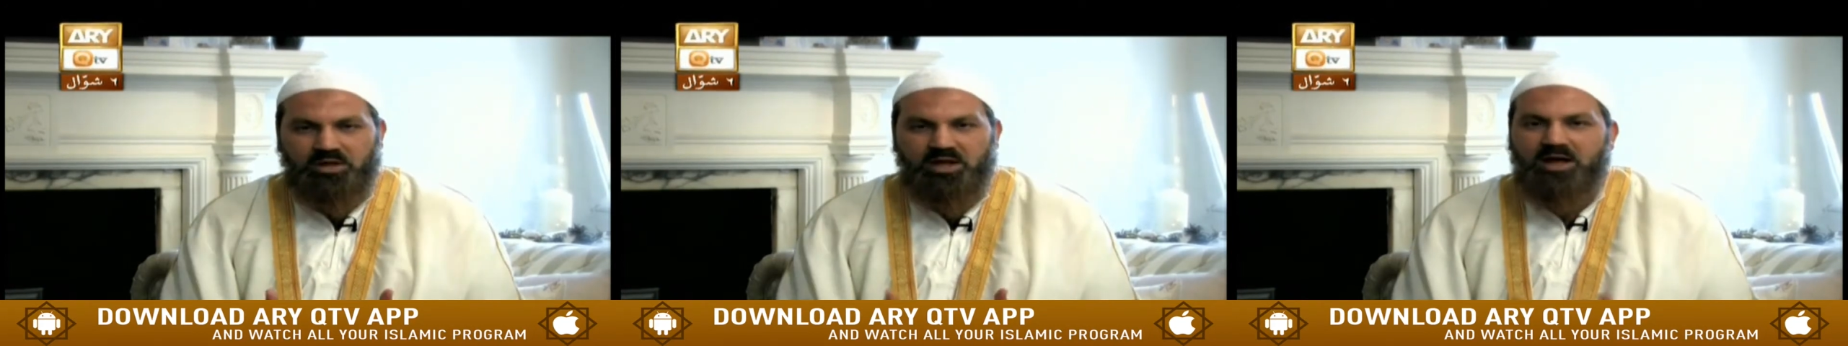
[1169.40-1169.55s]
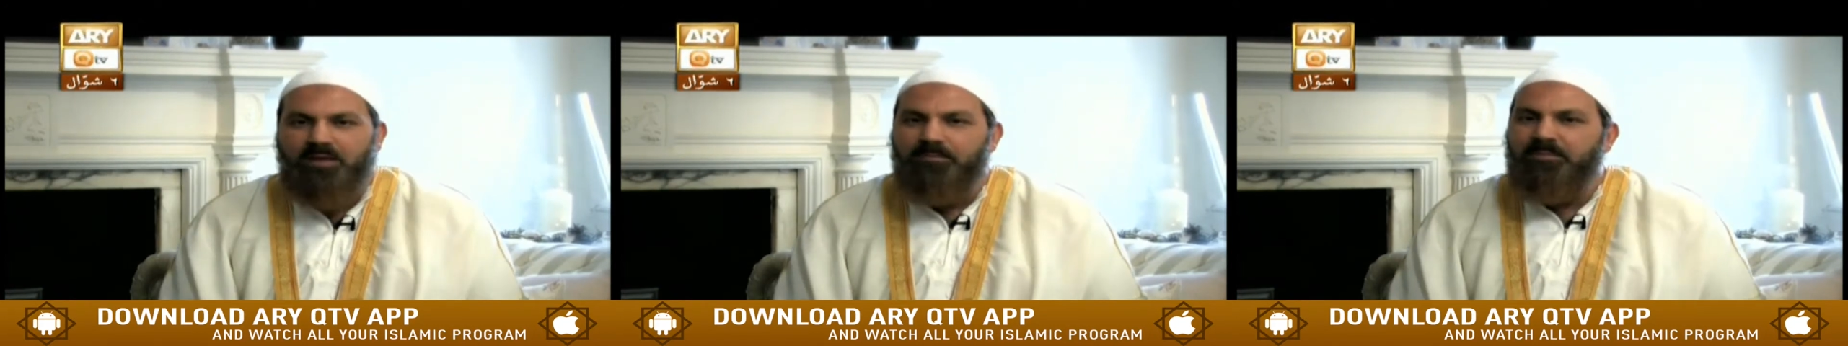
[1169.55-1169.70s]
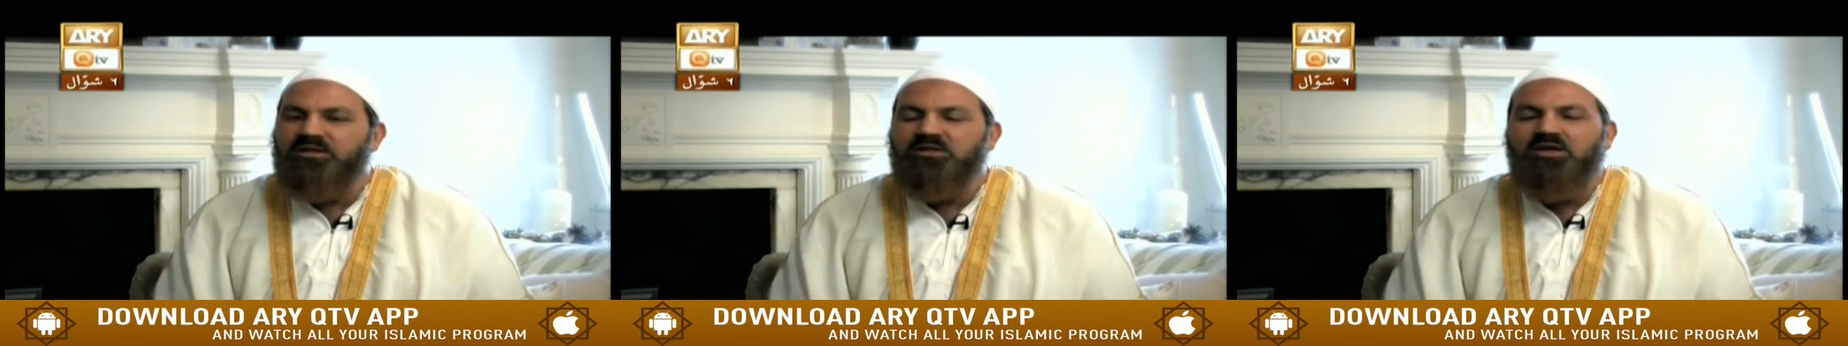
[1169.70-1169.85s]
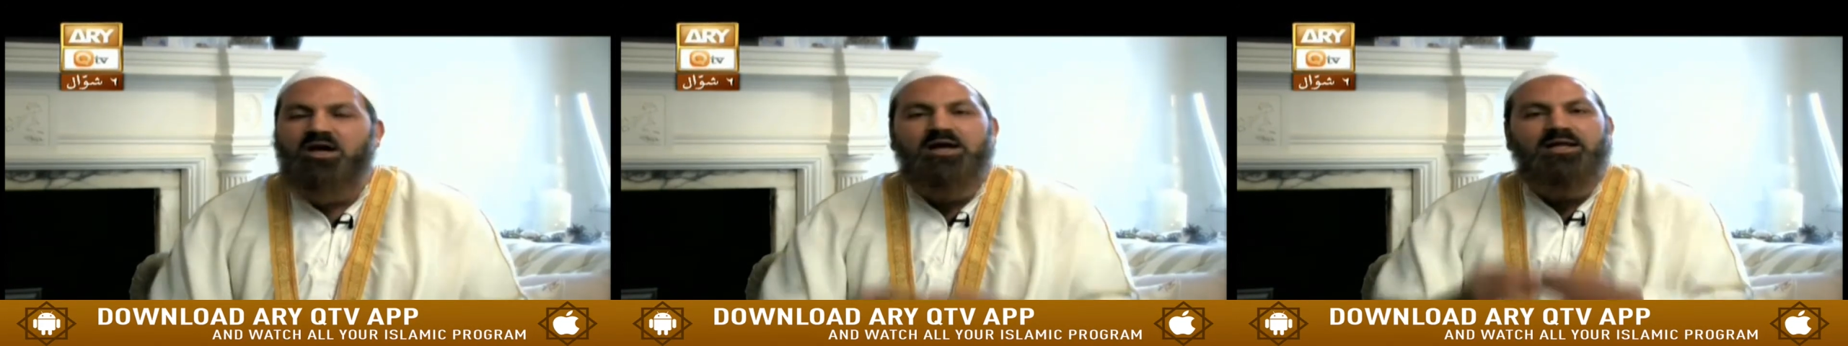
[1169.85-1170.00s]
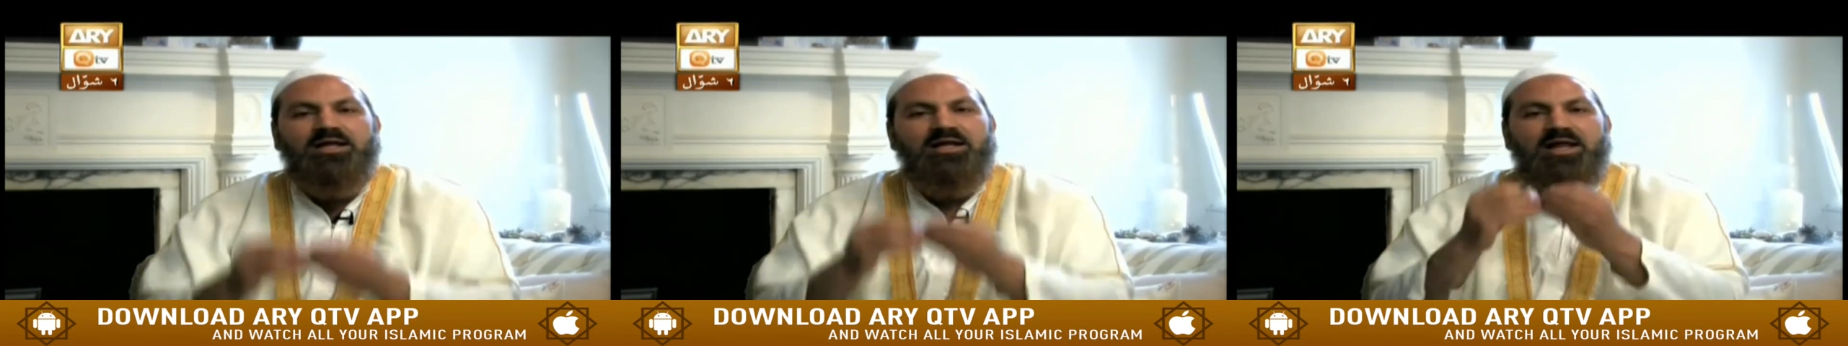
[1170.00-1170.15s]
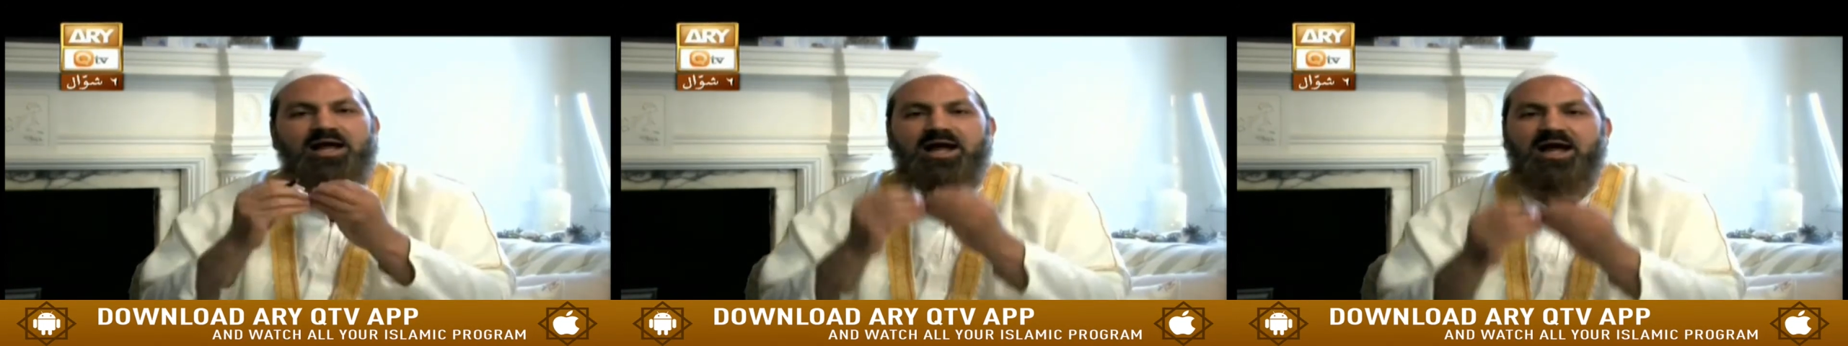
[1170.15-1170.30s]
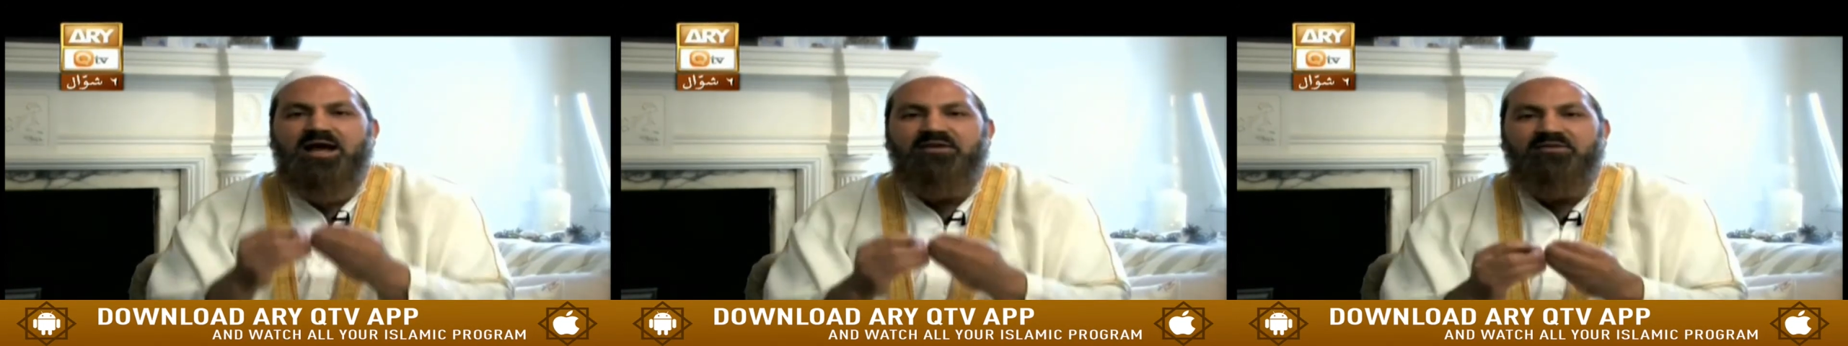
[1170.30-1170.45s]
Man qala
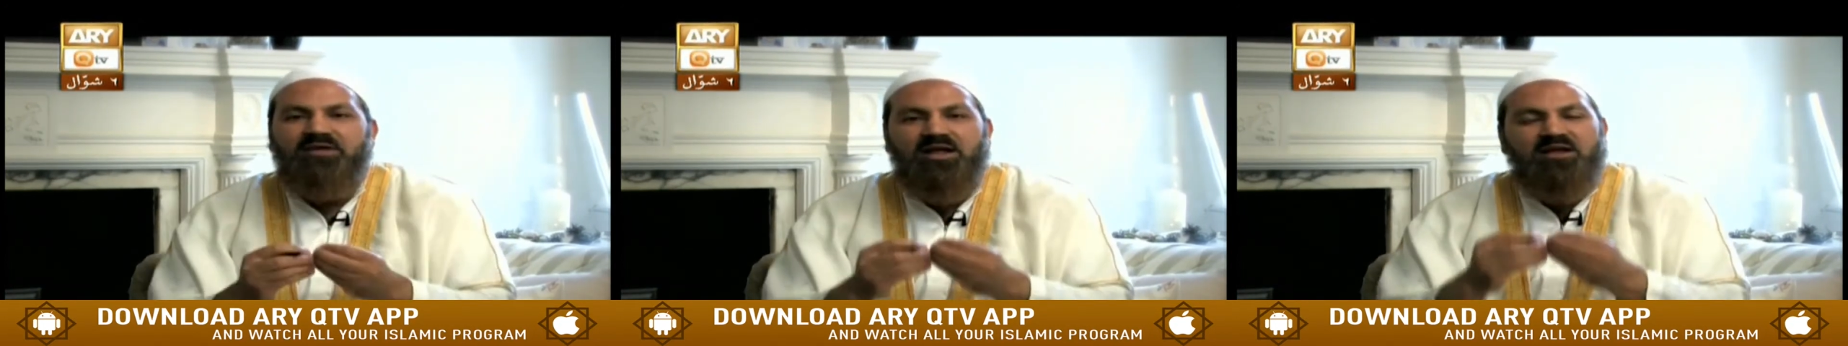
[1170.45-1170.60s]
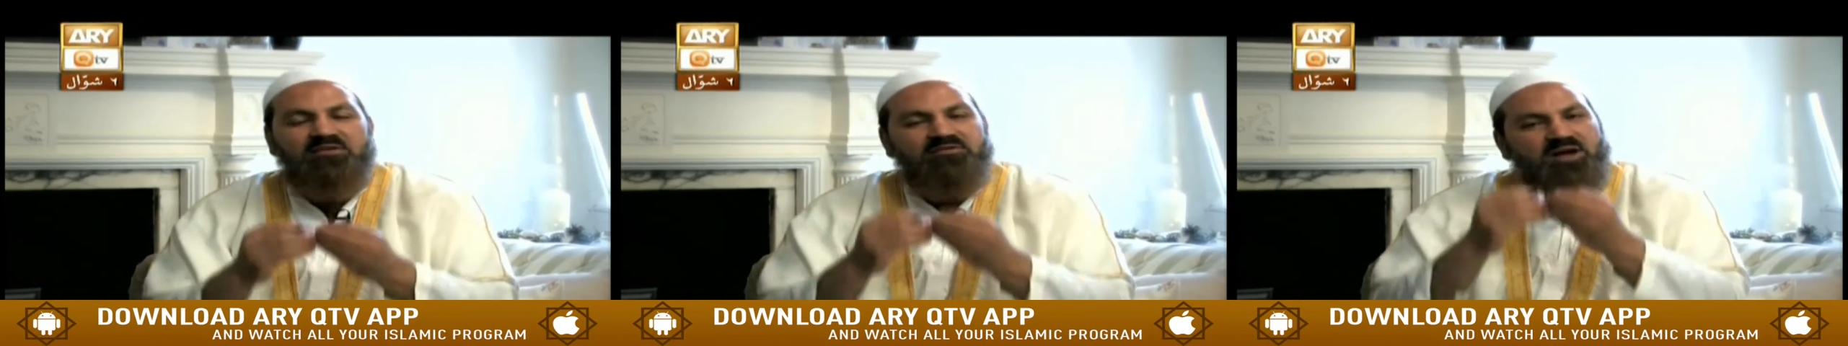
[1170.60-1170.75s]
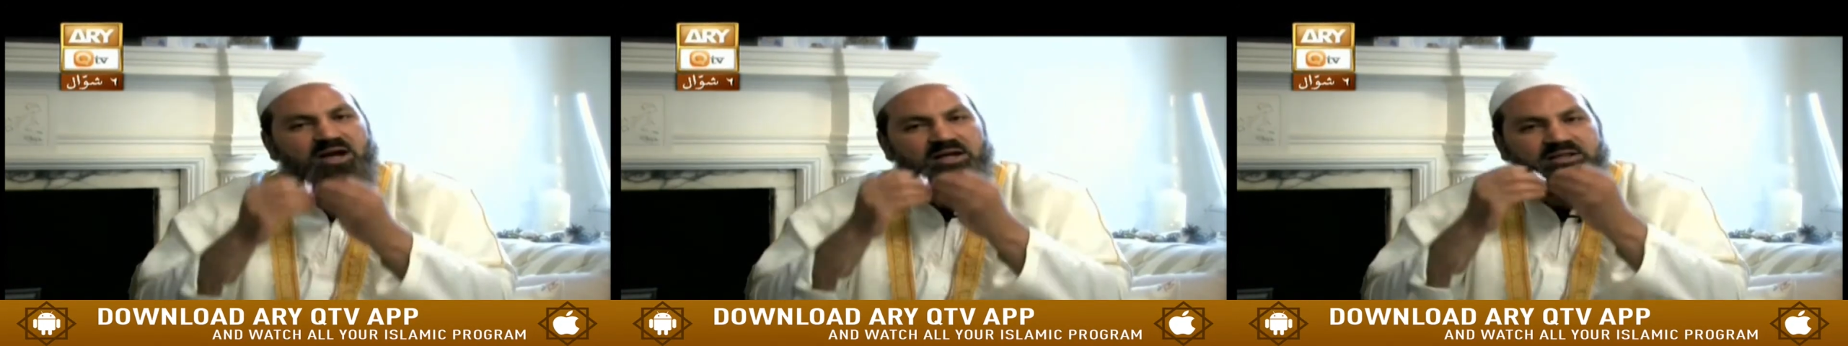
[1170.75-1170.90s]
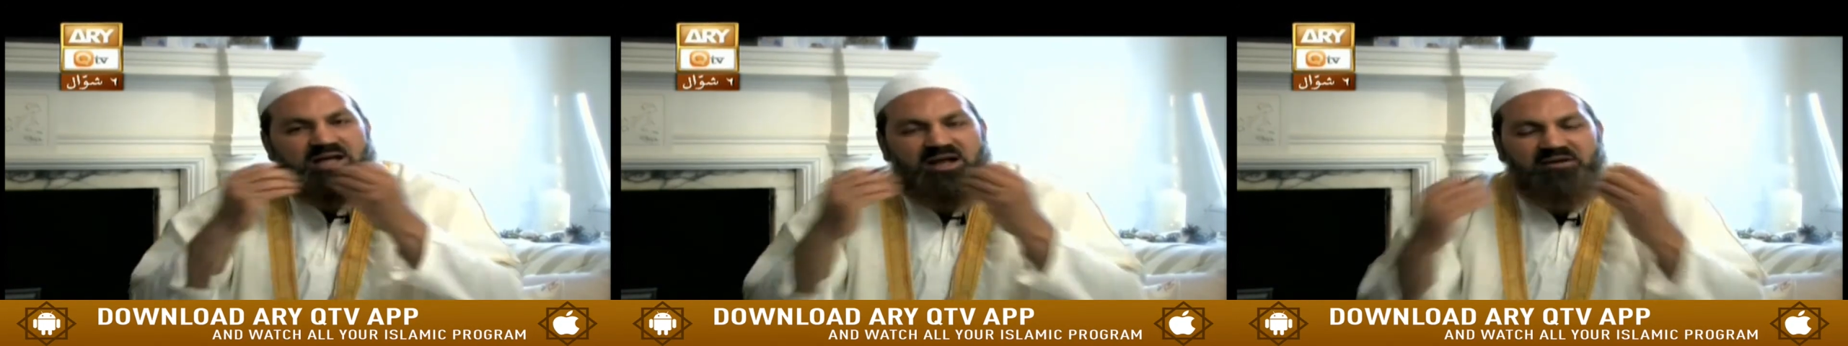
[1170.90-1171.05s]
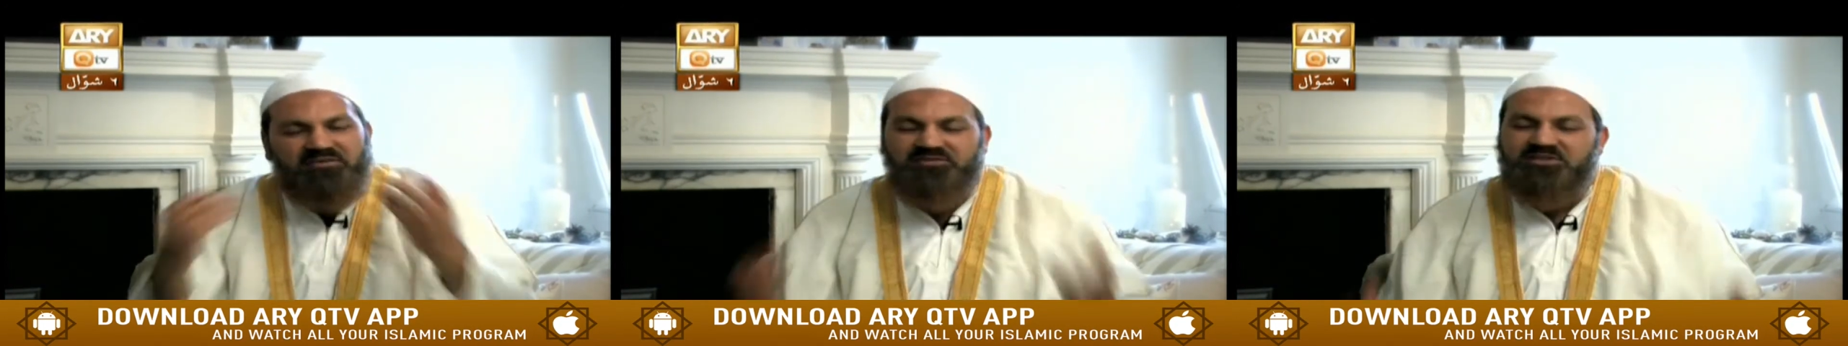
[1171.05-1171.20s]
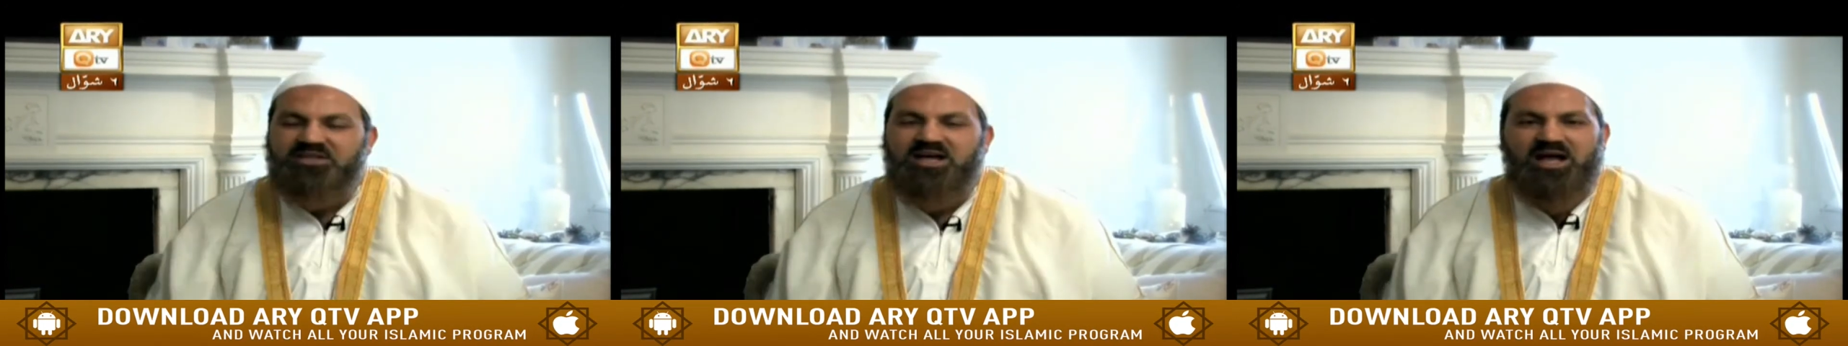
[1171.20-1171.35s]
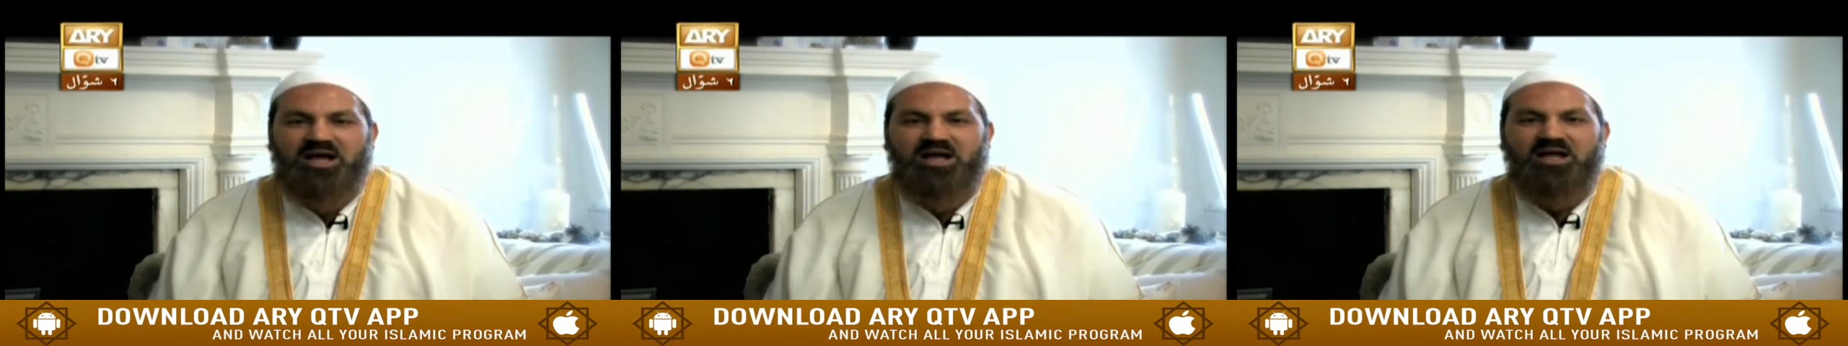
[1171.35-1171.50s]
la faqad
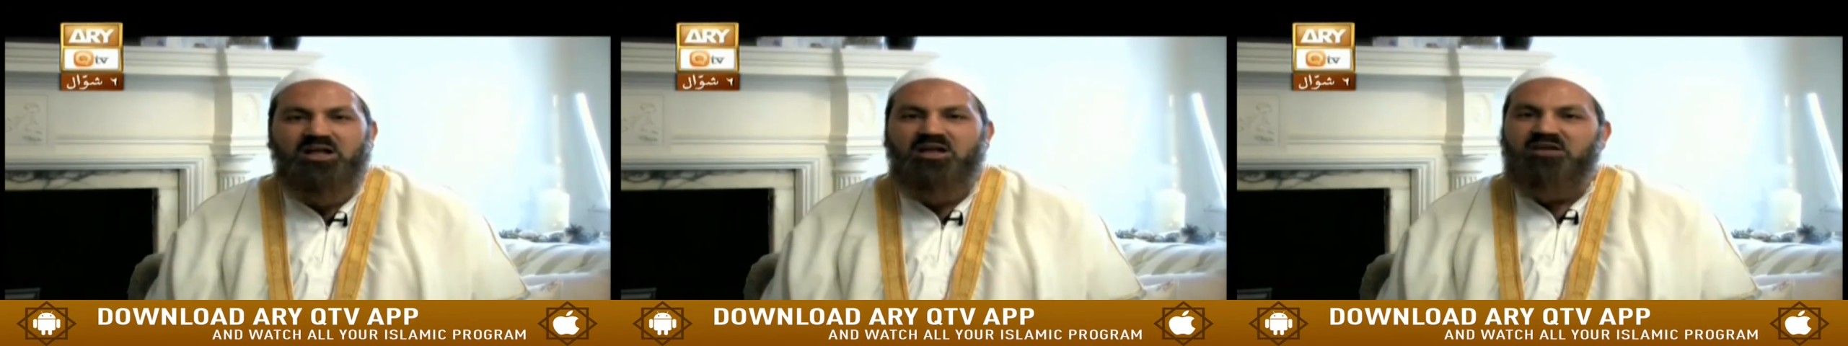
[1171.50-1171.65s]
afta.